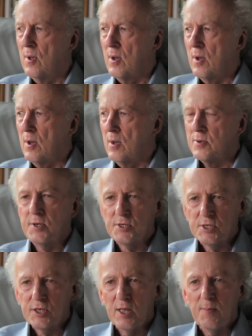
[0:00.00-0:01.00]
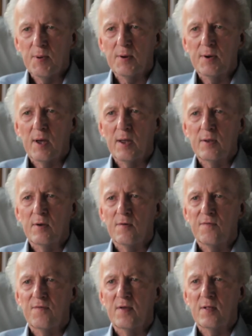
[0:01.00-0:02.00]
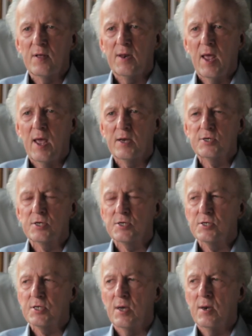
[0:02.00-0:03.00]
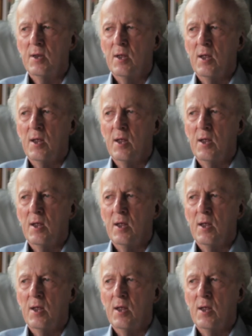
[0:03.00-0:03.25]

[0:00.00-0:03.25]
uh, to sleep at night, you're feeling anxious, then,